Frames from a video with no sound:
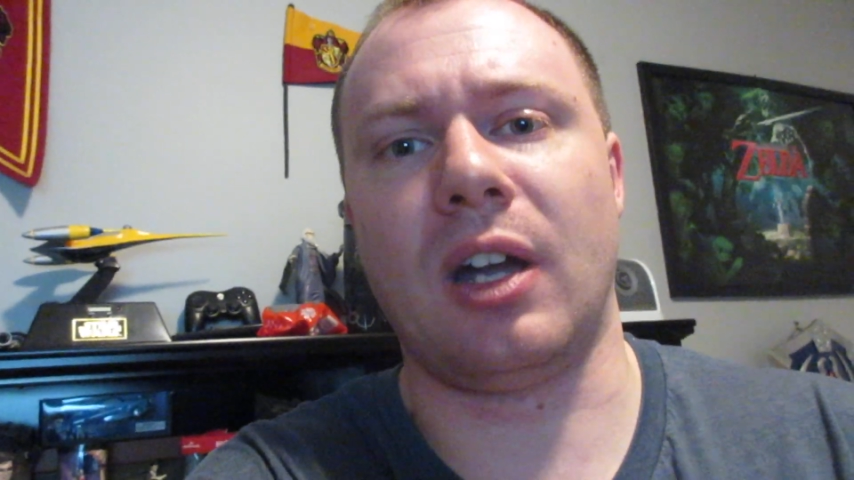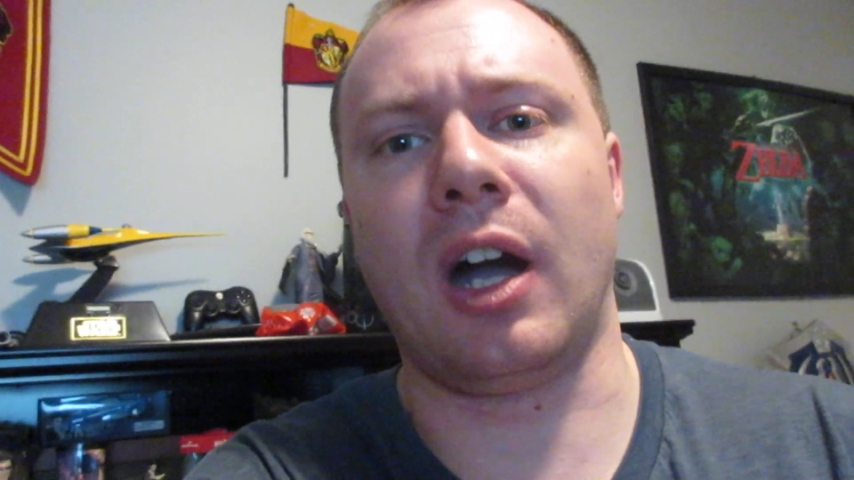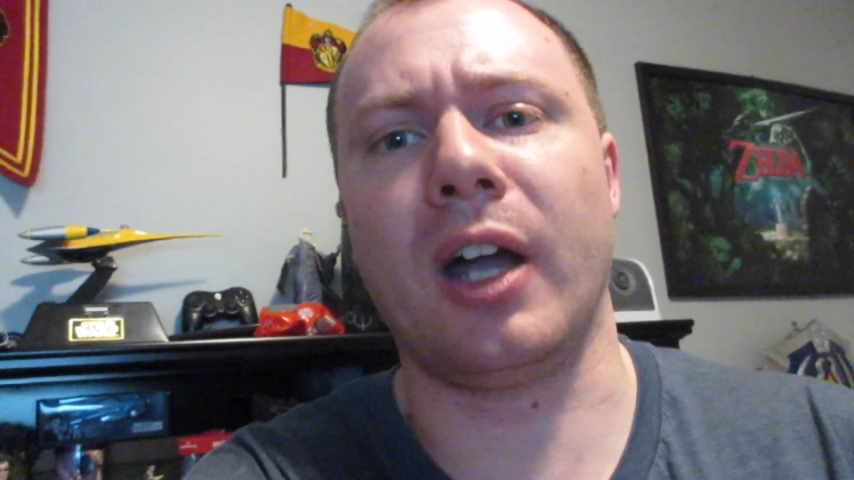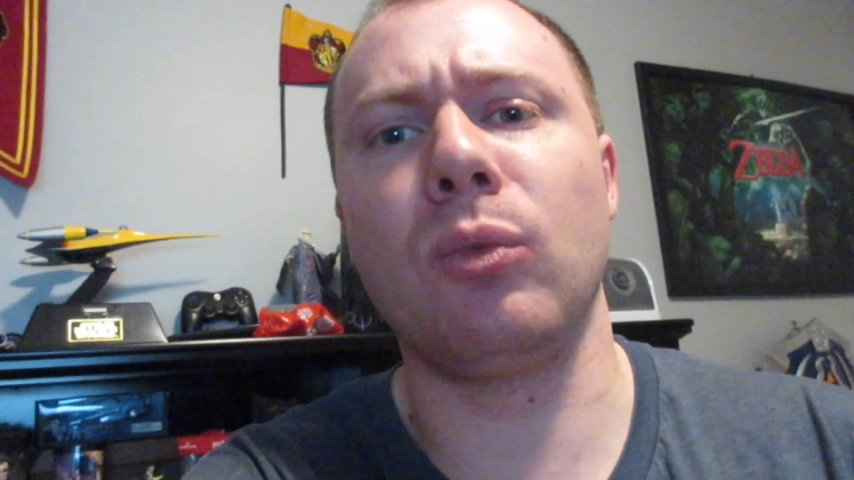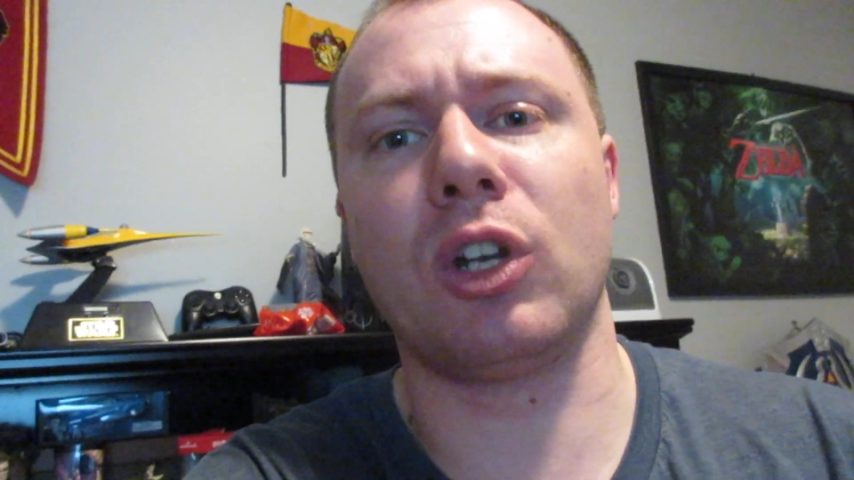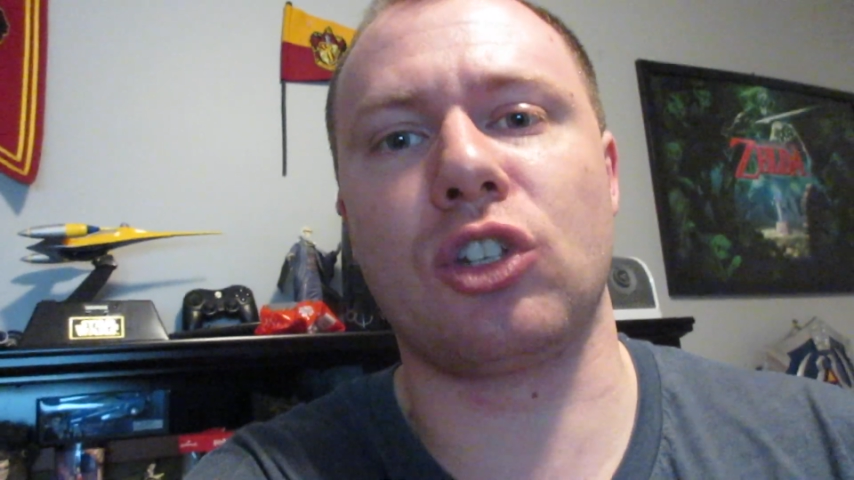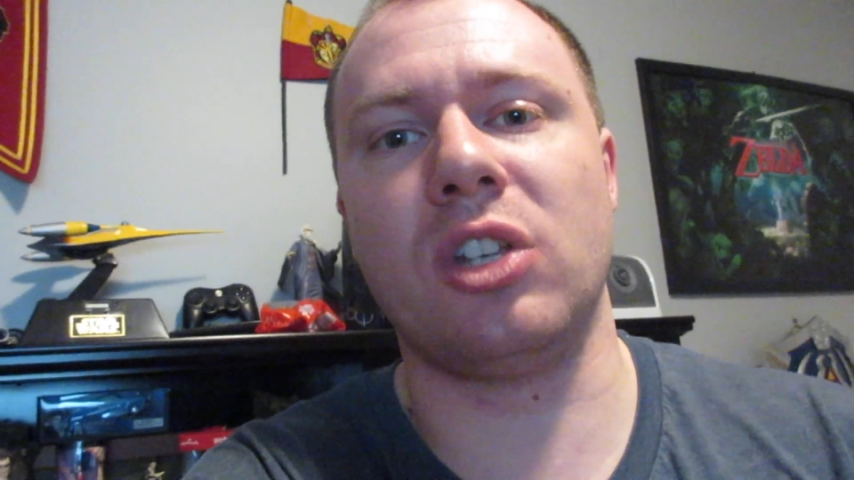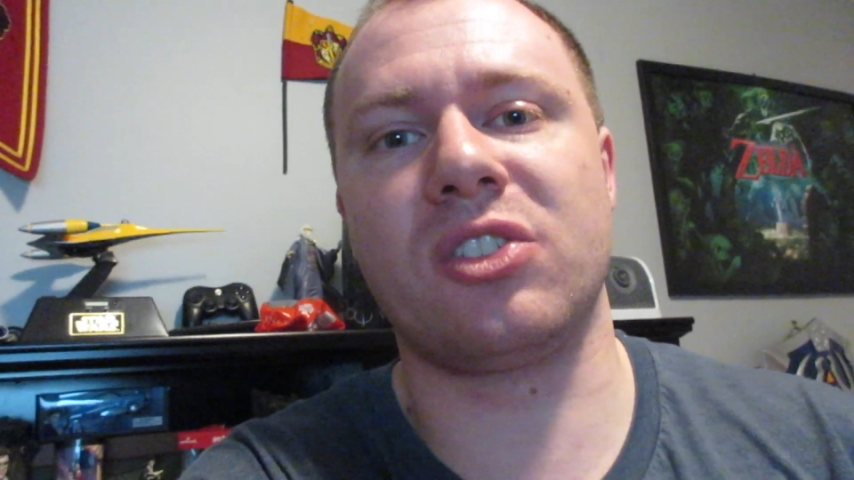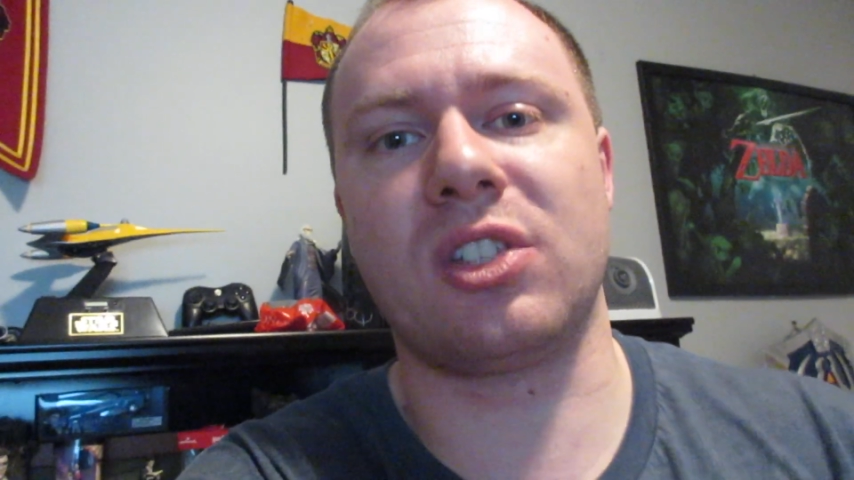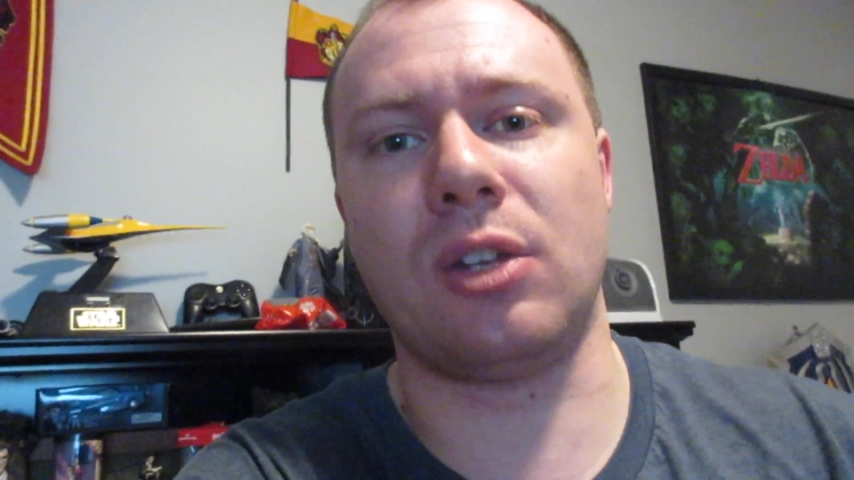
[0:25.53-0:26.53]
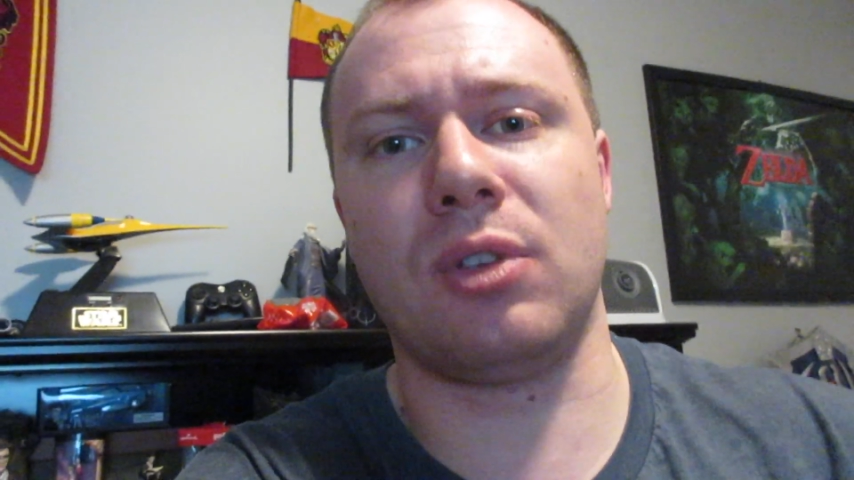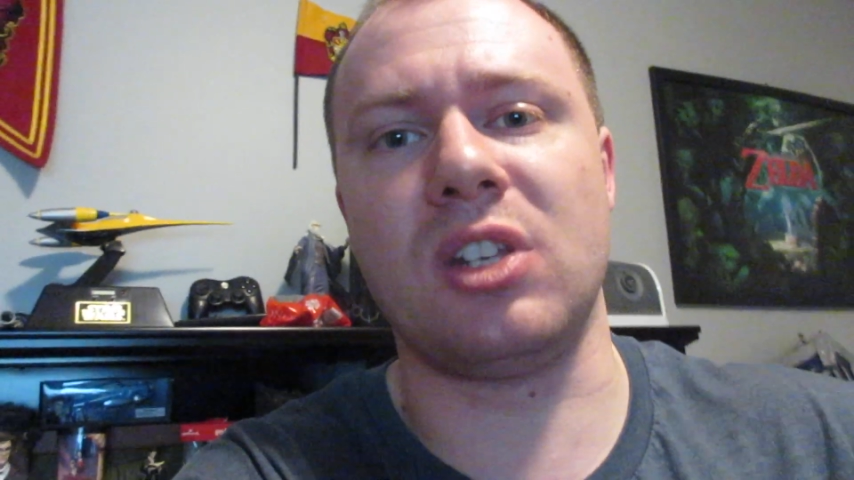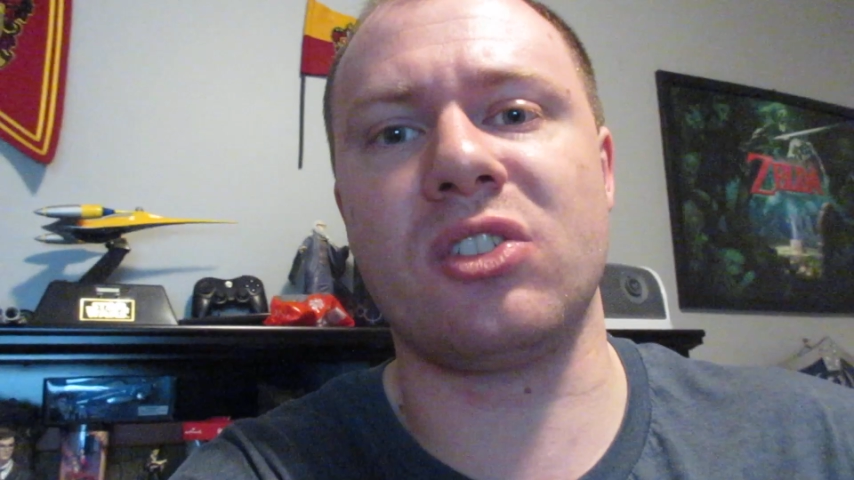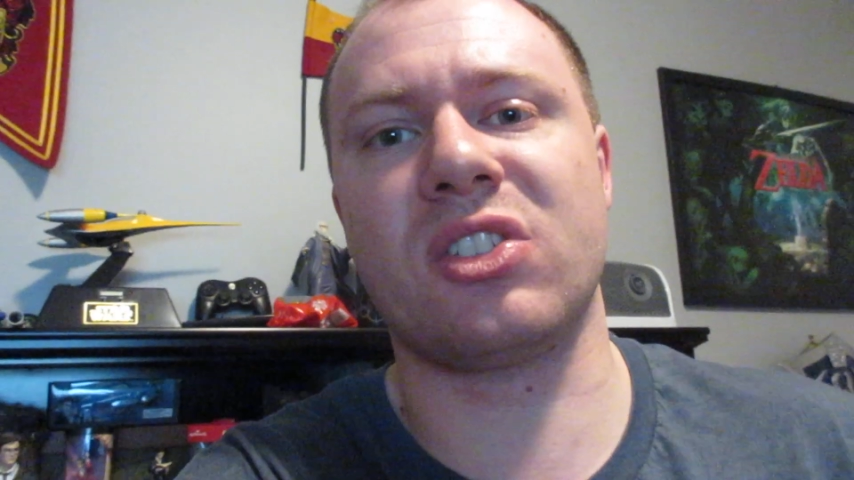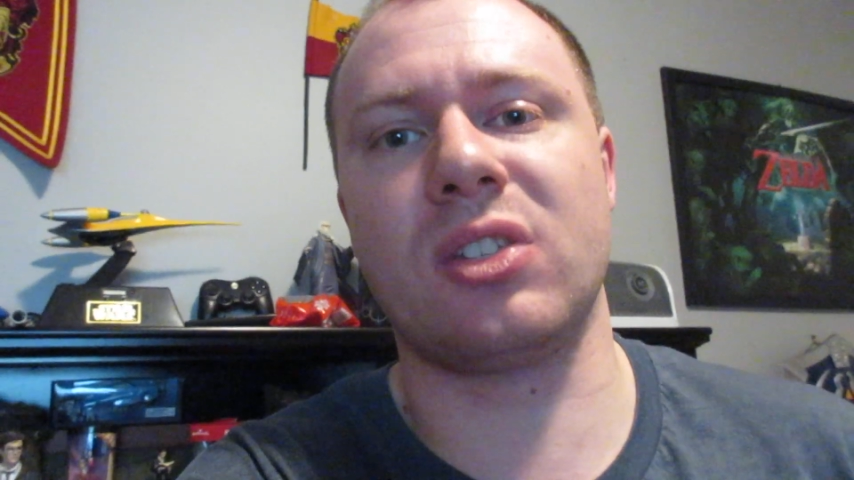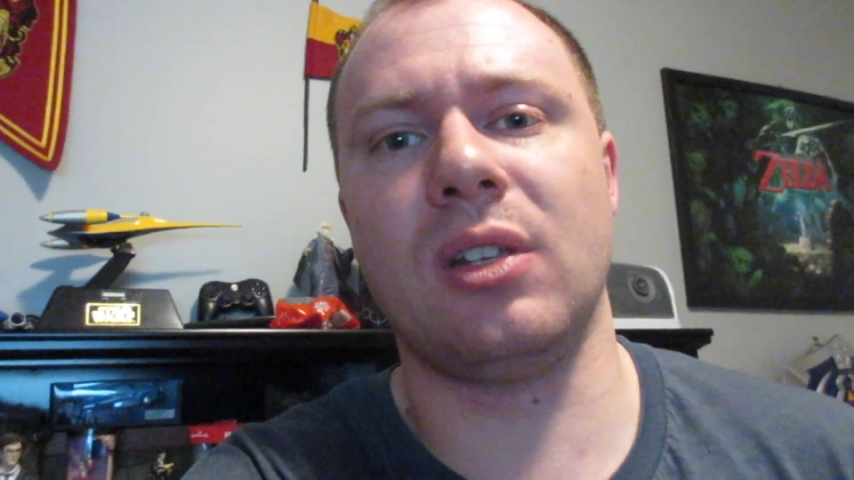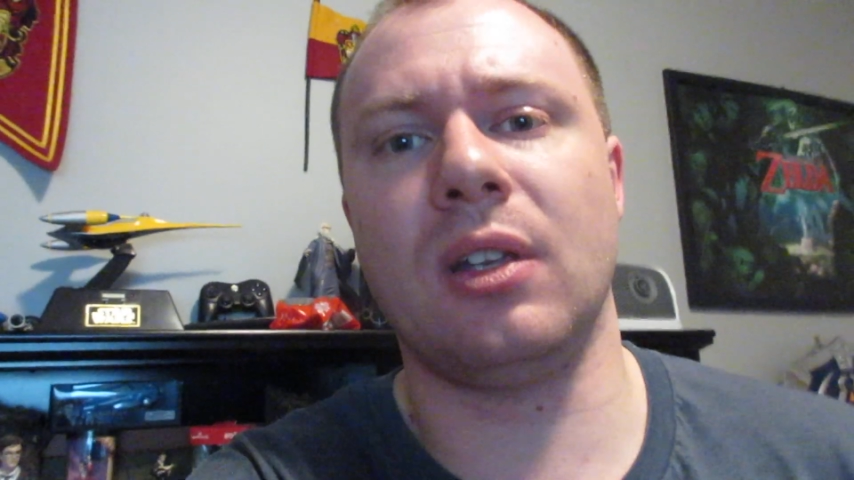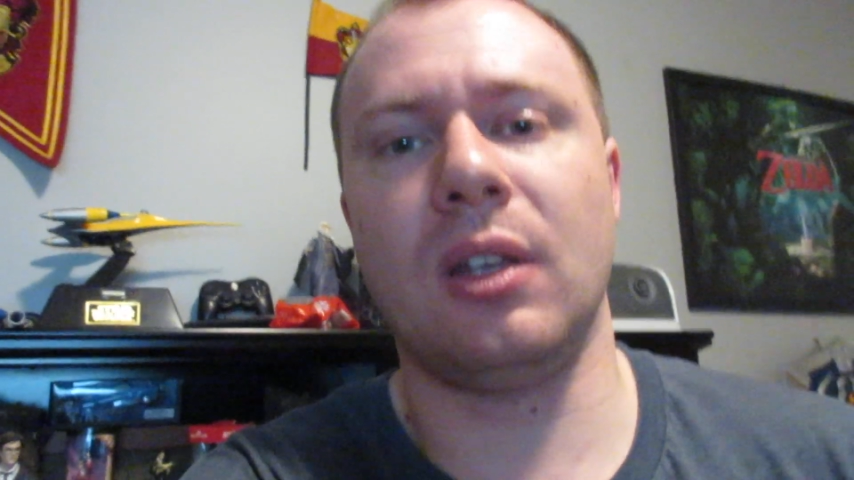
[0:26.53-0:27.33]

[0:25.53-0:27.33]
I watched his series